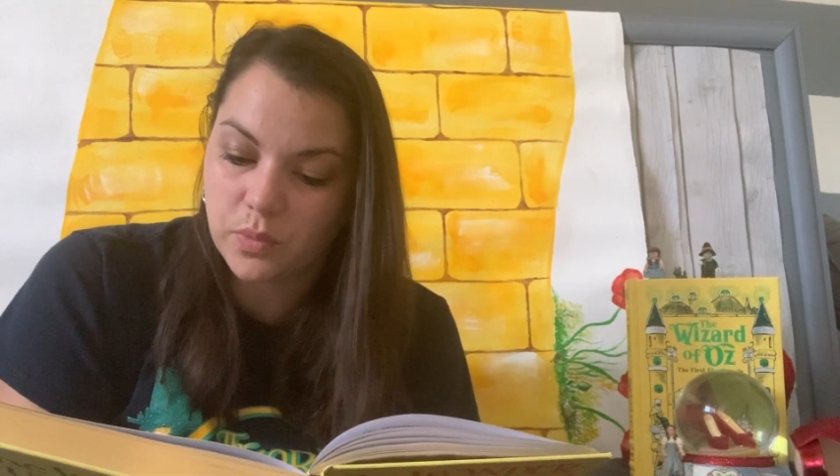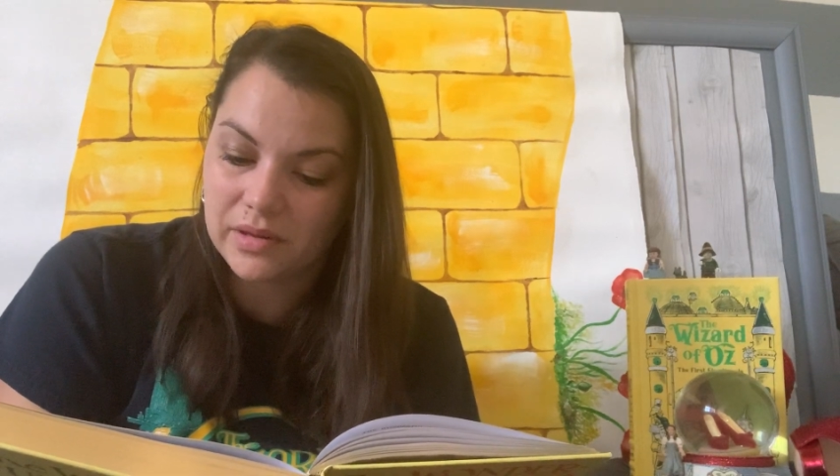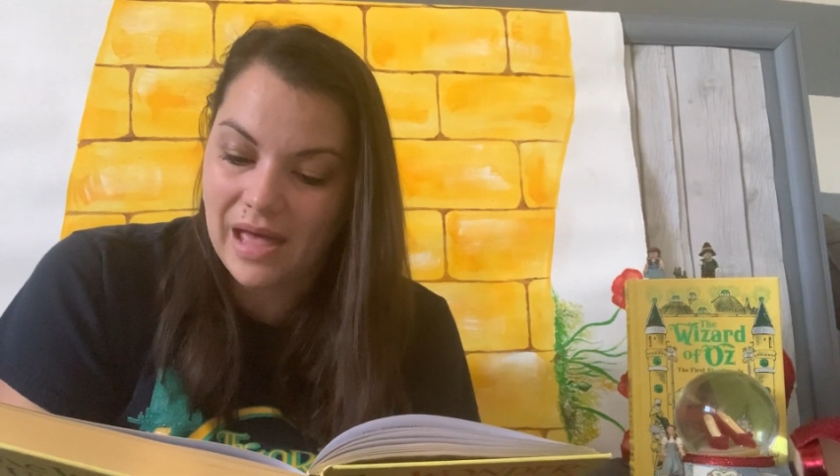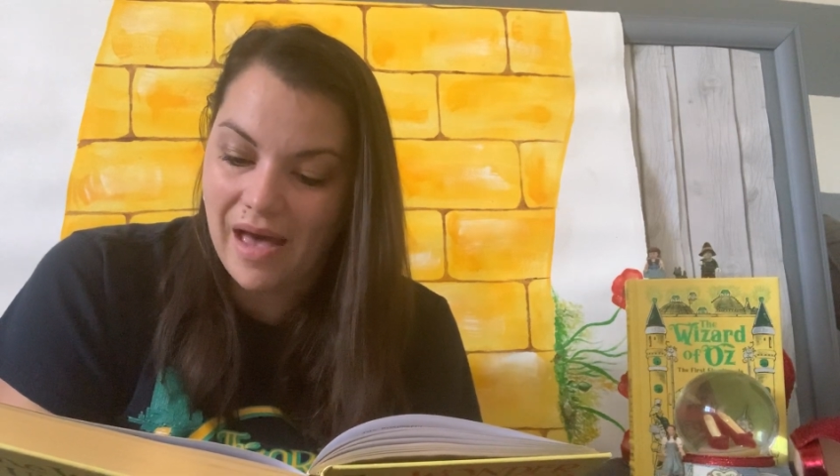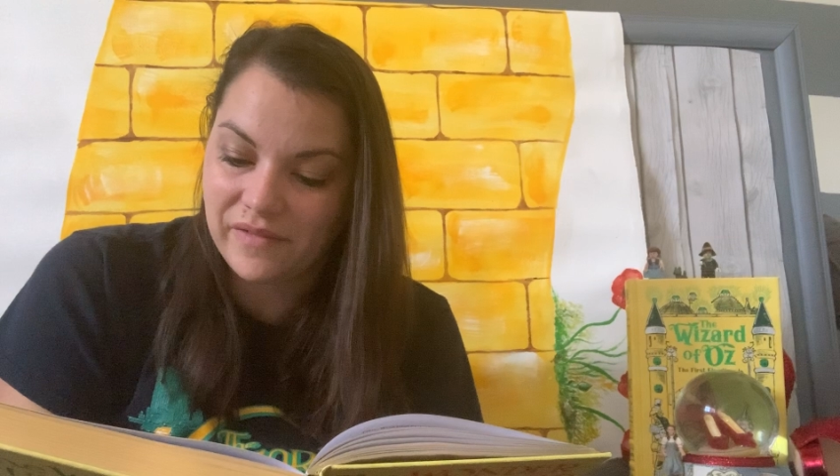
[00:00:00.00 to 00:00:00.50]

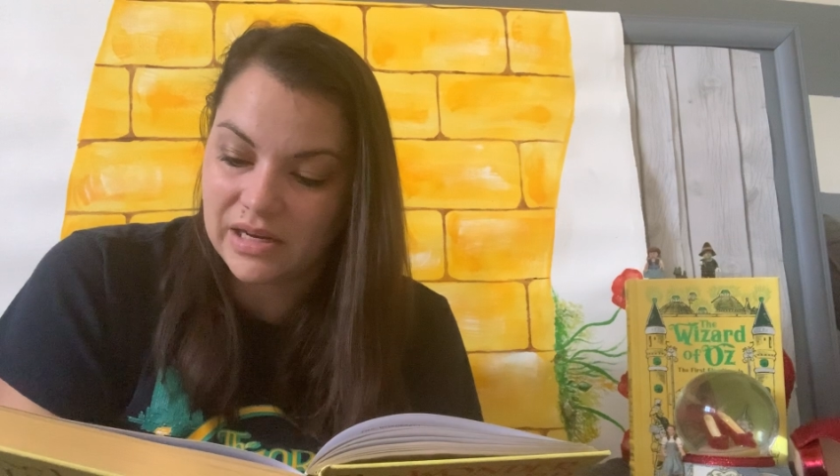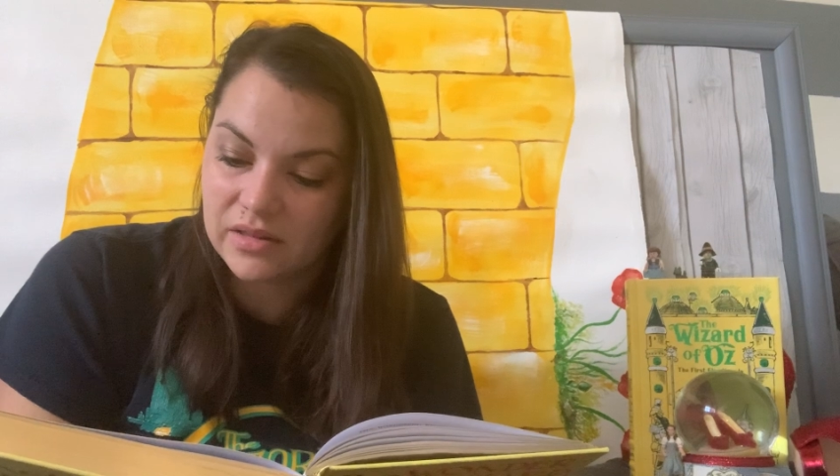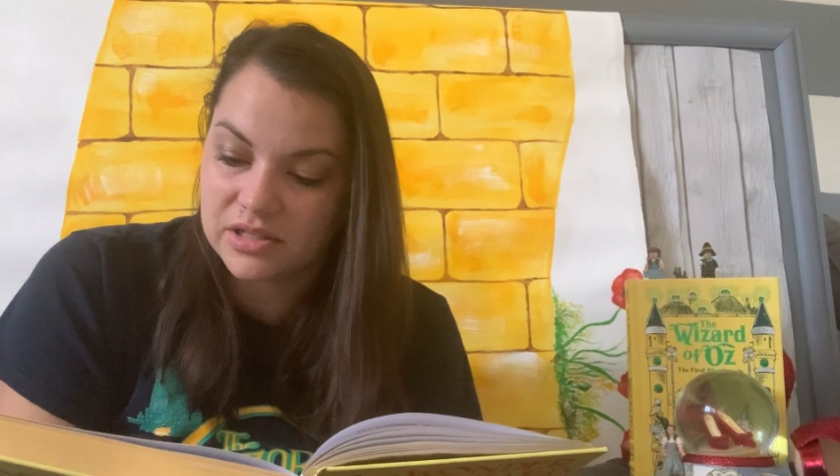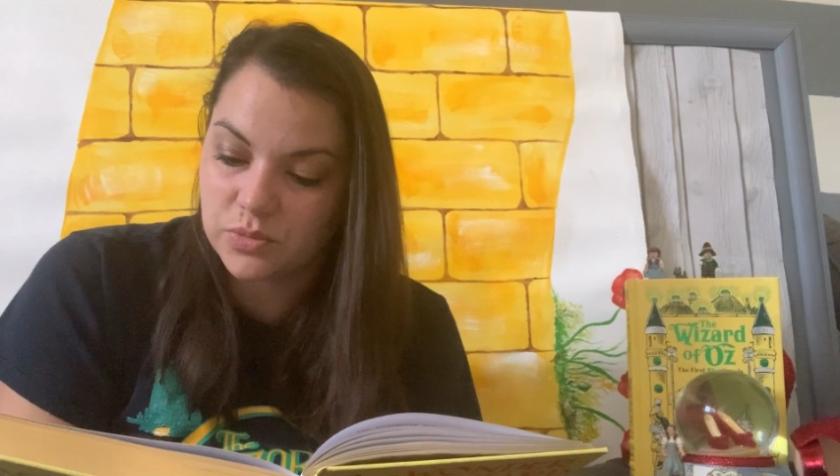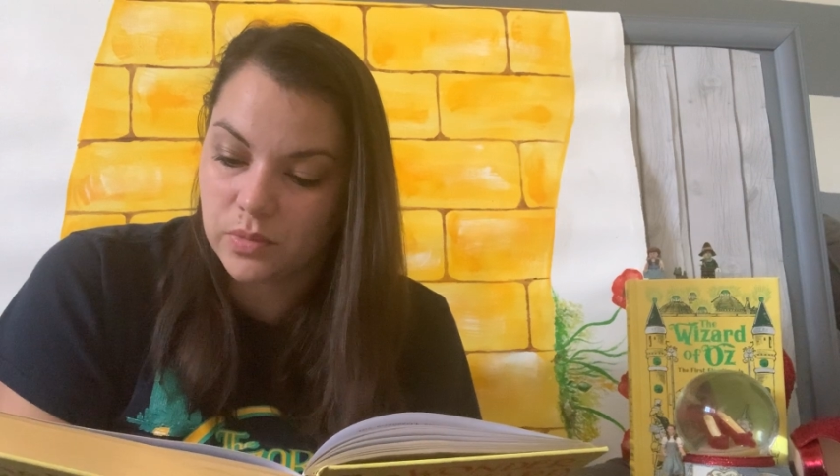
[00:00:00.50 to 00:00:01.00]
worth having
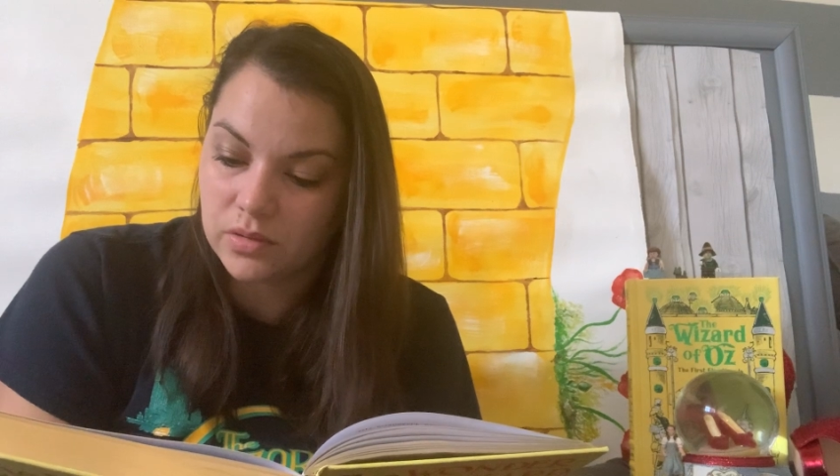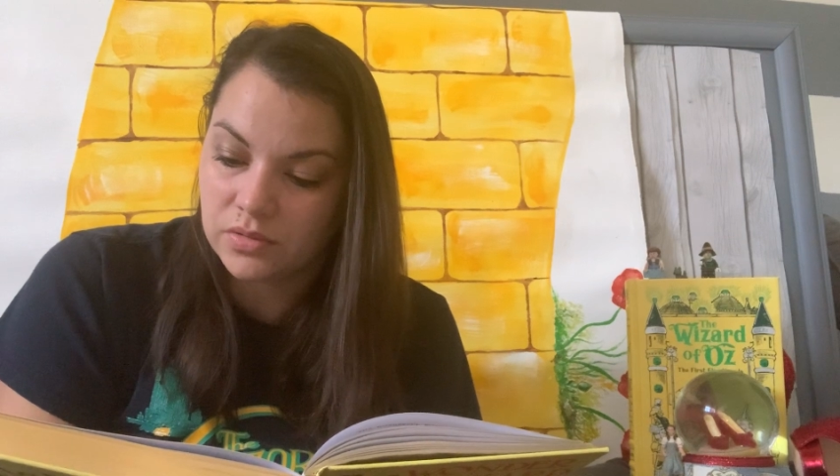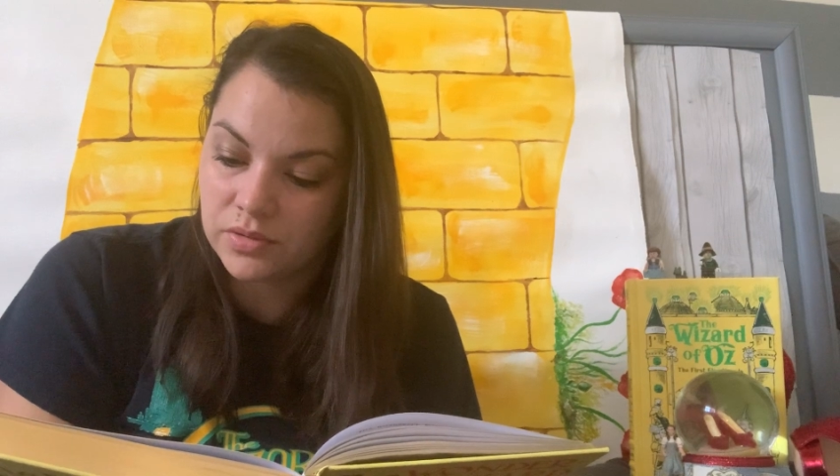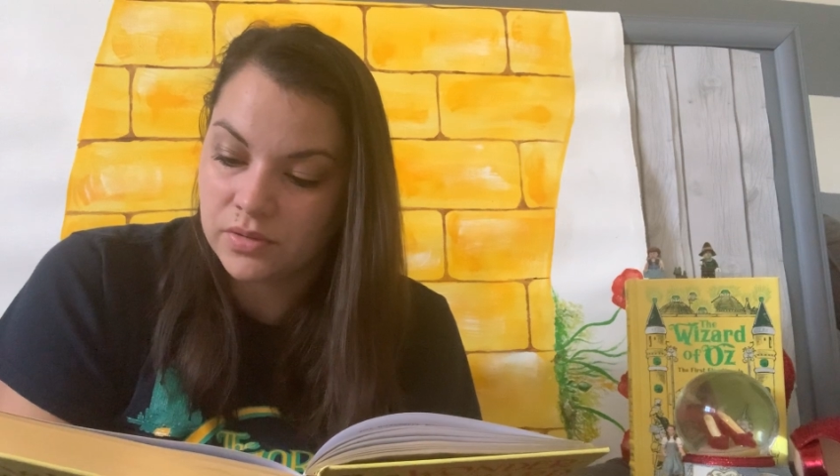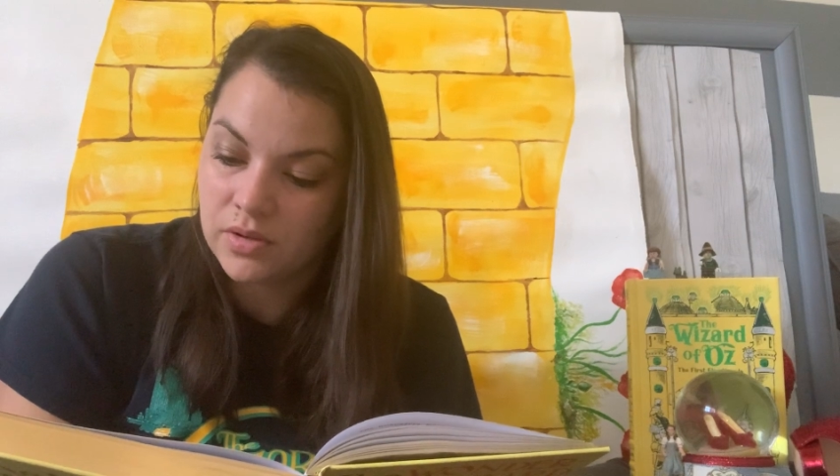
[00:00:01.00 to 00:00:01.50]
in this world,